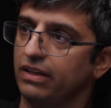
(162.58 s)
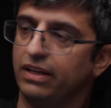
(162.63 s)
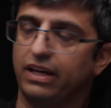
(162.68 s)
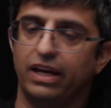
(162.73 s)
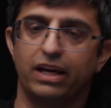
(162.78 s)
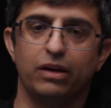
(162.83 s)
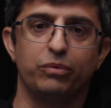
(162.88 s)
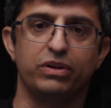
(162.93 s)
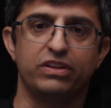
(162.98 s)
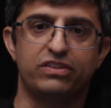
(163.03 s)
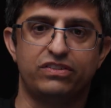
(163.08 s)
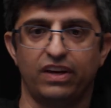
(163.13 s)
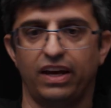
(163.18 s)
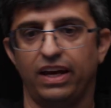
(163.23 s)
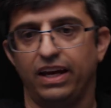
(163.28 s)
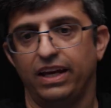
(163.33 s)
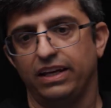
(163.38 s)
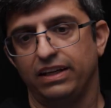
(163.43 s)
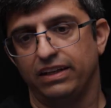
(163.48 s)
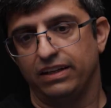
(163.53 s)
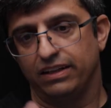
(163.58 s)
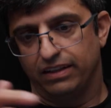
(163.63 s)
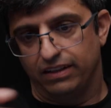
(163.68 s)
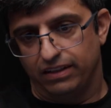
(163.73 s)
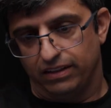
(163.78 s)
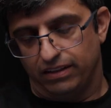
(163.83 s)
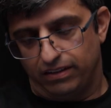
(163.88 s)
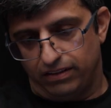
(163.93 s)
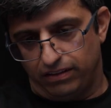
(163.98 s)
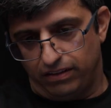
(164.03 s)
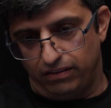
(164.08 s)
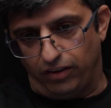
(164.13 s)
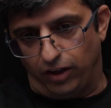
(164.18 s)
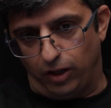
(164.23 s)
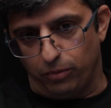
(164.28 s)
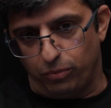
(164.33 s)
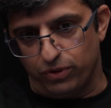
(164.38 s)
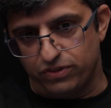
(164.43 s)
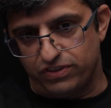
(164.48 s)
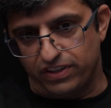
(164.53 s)
And we'd say, the
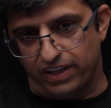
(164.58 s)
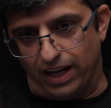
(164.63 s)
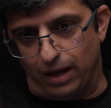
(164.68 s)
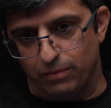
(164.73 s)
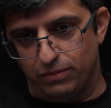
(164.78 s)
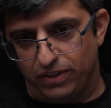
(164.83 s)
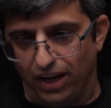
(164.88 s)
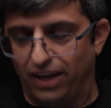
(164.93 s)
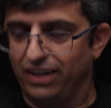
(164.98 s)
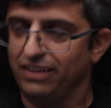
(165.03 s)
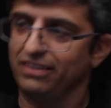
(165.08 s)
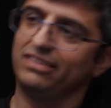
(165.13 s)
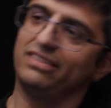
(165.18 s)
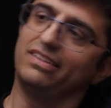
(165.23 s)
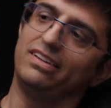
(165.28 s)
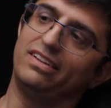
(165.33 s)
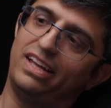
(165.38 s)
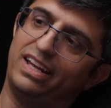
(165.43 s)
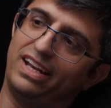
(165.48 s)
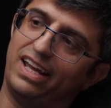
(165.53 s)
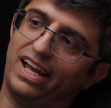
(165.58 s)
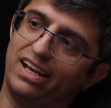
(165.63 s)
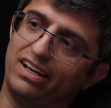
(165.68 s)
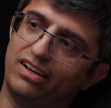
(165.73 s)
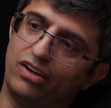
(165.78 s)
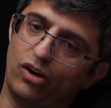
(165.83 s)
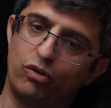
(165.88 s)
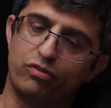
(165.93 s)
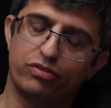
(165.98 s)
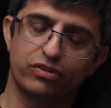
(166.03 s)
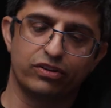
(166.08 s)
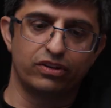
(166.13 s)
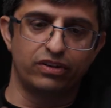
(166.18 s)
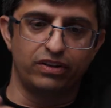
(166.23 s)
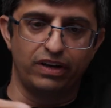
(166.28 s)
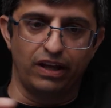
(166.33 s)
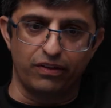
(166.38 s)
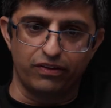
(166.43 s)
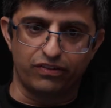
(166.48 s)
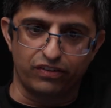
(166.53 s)
developer would say, I'm done. They'd hand it over.
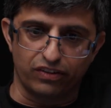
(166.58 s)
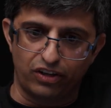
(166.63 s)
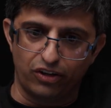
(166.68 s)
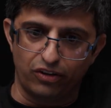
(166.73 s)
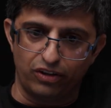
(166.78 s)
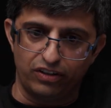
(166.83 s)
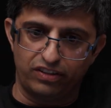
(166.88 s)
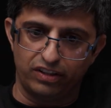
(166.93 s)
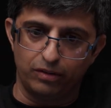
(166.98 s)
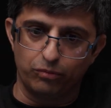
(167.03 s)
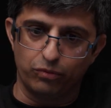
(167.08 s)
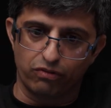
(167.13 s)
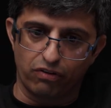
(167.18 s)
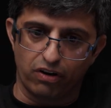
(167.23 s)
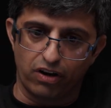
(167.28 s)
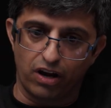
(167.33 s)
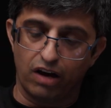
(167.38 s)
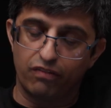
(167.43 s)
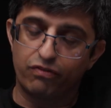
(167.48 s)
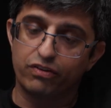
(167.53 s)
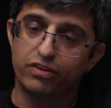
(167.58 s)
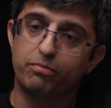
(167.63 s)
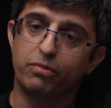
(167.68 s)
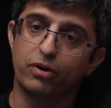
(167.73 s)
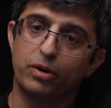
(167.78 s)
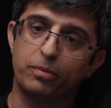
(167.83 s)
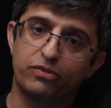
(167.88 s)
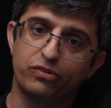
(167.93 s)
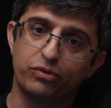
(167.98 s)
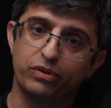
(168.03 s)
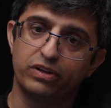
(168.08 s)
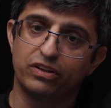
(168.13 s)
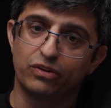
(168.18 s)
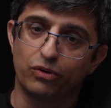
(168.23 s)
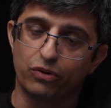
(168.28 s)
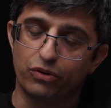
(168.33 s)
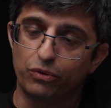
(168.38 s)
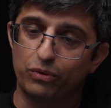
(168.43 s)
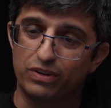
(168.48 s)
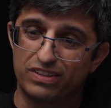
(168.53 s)
Now the security team would run off with Burp Suite in
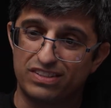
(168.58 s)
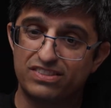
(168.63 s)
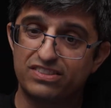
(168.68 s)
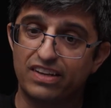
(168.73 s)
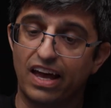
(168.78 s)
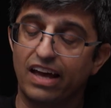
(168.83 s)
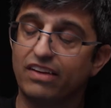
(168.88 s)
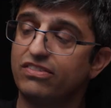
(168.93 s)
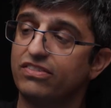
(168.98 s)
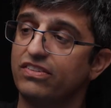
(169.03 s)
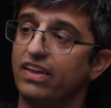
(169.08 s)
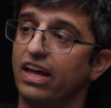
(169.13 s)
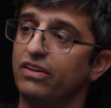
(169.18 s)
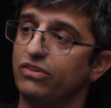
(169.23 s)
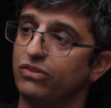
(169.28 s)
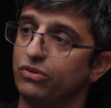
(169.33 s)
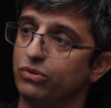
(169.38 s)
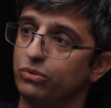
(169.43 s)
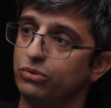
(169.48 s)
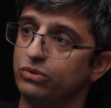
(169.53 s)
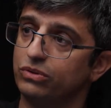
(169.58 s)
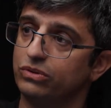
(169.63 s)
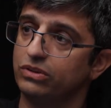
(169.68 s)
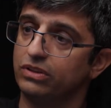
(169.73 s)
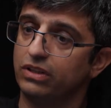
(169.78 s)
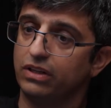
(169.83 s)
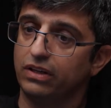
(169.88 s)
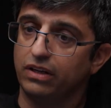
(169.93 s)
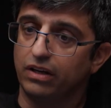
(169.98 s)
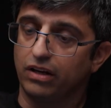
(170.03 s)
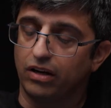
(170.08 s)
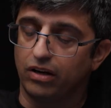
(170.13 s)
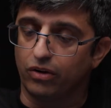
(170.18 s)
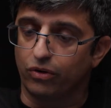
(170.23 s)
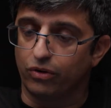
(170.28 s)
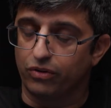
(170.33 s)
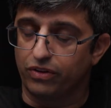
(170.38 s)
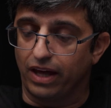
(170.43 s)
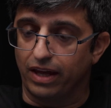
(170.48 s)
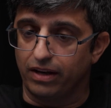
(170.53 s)
order to assess that tool
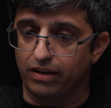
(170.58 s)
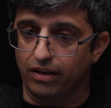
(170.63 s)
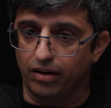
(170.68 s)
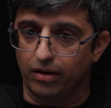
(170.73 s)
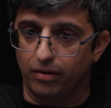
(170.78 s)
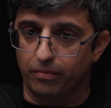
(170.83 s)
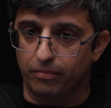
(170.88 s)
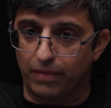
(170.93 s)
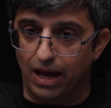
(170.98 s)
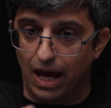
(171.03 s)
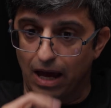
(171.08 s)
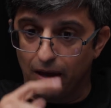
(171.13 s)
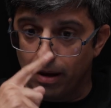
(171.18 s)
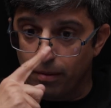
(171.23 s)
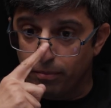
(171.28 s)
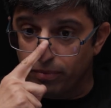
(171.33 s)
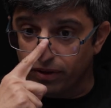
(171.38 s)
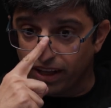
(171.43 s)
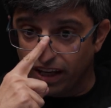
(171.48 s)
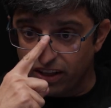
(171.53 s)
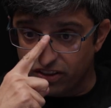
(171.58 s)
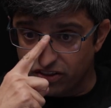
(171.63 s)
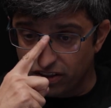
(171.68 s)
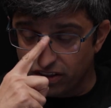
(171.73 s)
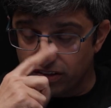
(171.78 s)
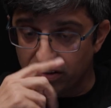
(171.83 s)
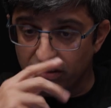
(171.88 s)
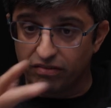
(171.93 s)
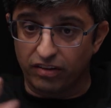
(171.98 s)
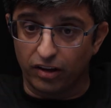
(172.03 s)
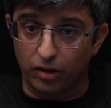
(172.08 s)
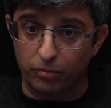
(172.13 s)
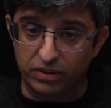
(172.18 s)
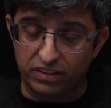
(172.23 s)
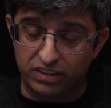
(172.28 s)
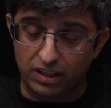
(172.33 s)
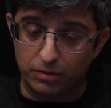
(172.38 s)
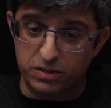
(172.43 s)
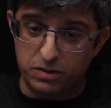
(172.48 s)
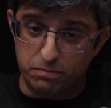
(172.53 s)
or that um, application that the
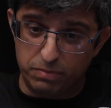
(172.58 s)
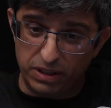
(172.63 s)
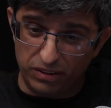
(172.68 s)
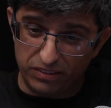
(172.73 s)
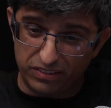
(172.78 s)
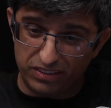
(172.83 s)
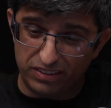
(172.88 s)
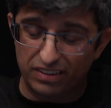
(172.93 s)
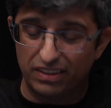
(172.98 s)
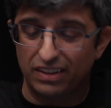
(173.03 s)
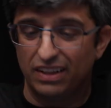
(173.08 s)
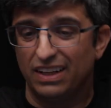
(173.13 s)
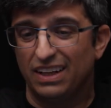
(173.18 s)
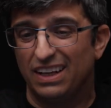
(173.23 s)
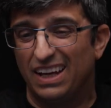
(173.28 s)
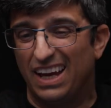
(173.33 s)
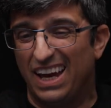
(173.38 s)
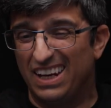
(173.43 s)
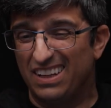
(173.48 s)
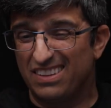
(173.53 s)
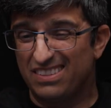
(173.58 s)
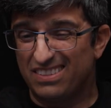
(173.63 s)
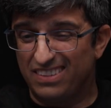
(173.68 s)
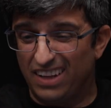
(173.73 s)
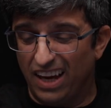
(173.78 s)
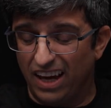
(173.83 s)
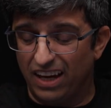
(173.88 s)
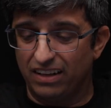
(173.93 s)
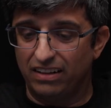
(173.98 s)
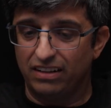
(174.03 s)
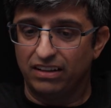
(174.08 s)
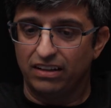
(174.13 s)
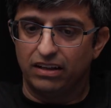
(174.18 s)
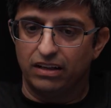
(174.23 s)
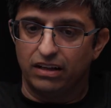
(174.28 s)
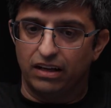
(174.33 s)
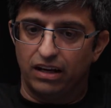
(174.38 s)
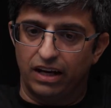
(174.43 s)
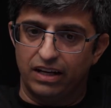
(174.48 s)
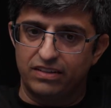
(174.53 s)
development team has built. And instead,
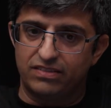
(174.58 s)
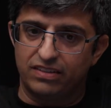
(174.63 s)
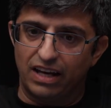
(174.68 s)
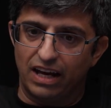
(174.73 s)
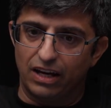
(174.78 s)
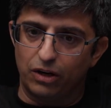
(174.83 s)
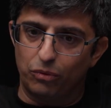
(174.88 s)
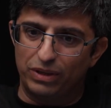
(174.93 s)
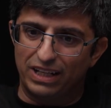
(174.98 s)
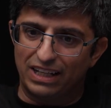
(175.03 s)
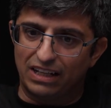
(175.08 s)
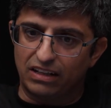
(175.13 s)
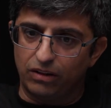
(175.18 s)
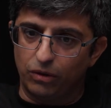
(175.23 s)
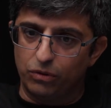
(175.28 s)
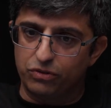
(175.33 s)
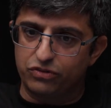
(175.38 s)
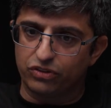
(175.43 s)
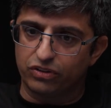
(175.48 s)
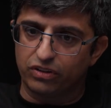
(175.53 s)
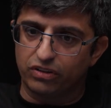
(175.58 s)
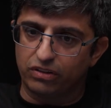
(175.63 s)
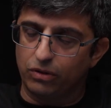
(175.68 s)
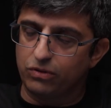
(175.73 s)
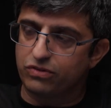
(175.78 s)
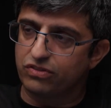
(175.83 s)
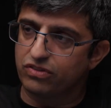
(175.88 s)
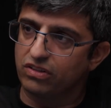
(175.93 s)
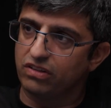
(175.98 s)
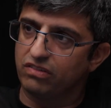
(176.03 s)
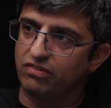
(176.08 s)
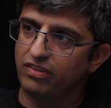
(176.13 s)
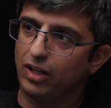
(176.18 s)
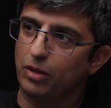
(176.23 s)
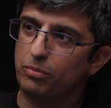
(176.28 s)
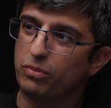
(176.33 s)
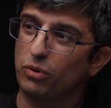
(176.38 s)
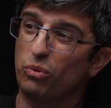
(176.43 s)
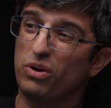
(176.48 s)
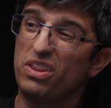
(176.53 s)
I'd say, how do we get closer and closer to the
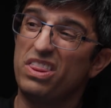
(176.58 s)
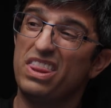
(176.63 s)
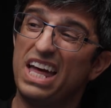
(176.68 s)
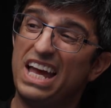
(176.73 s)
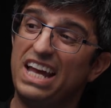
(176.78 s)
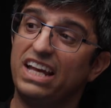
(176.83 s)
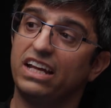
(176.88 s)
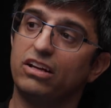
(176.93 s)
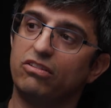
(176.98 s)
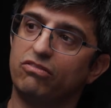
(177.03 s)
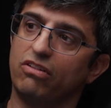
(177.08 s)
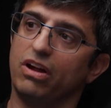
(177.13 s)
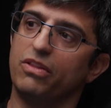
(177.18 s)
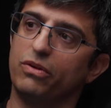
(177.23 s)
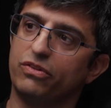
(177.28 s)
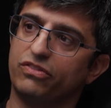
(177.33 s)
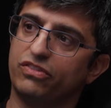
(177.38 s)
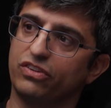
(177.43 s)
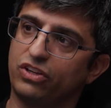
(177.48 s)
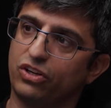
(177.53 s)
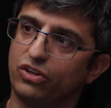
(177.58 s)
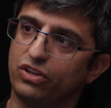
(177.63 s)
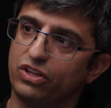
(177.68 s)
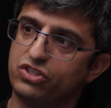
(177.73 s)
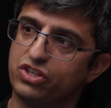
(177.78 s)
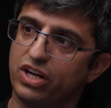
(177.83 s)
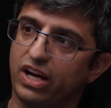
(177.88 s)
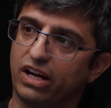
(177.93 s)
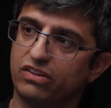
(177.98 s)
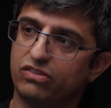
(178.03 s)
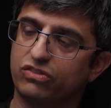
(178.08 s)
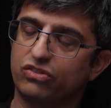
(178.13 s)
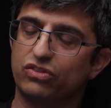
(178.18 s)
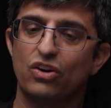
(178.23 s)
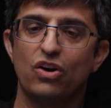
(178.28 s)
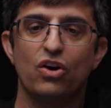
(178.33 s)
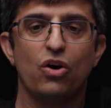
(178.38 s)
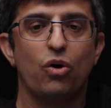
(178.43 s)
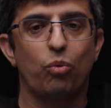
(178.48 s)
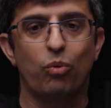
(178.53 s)
developer where they can run the security checks
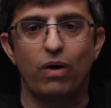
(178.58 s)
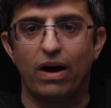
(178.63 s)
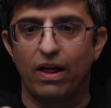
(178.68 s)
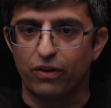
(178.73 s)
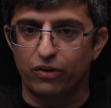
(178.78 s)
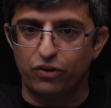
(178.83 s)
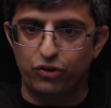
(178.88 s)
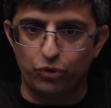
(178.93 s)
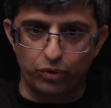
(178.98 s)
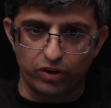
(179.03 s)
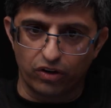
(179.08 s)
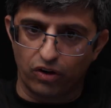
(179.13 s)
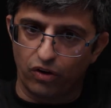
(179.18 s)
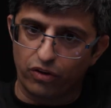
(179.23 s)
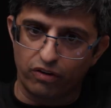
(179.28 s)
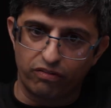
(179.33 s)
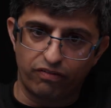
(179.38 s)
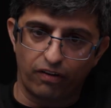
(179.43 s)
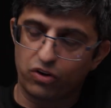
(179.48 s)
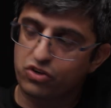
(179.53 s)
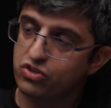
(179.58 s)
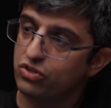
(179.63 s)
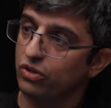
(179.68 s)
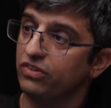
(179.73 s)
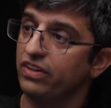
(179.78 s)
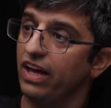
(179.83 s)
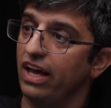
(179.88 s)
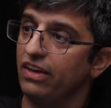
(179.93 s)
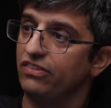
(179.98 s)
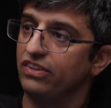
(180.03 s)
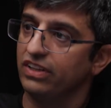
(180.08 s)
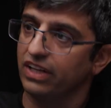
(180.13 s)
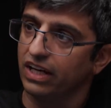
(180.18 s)
while they're doing all their functional testing